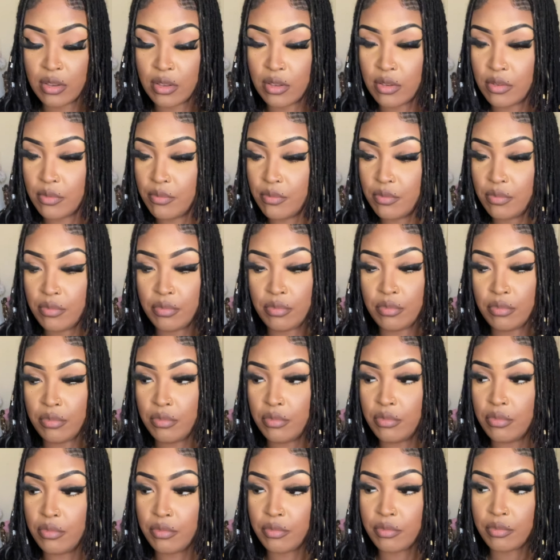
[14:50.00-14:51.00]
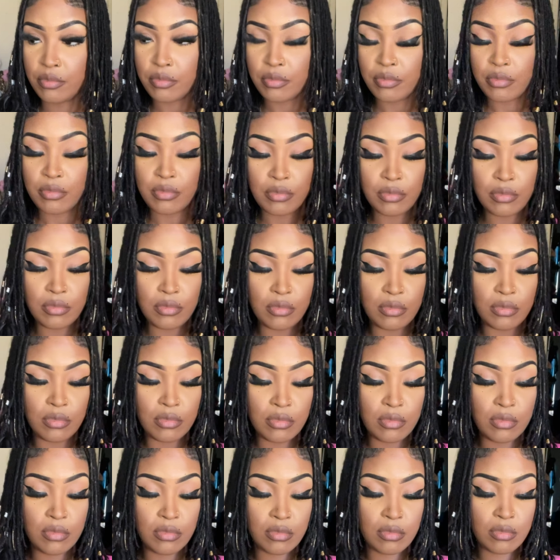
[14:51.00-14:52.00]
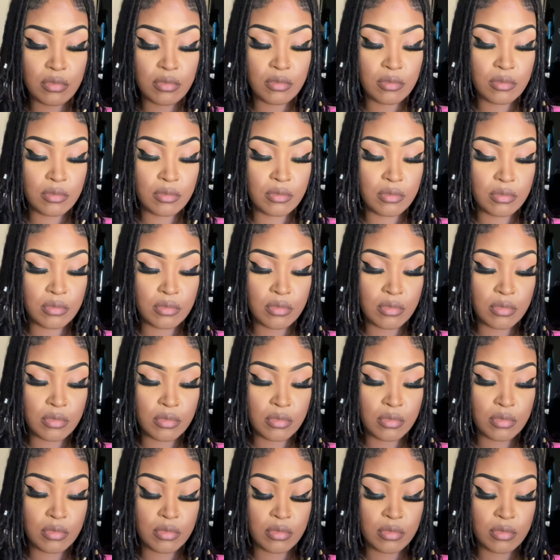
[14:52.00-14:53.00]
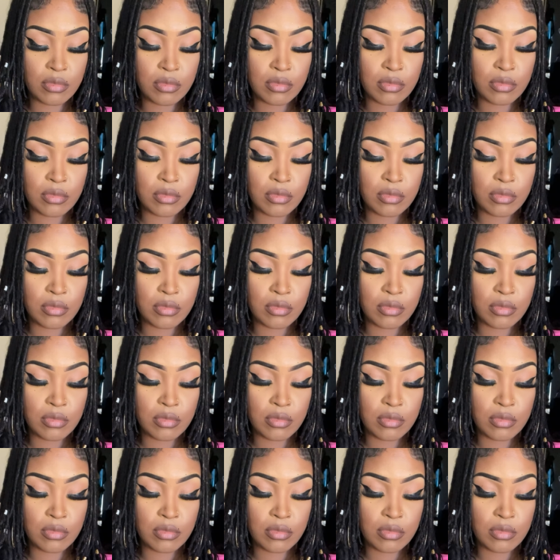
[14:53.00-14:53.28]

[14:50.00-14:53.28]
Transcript: (silence)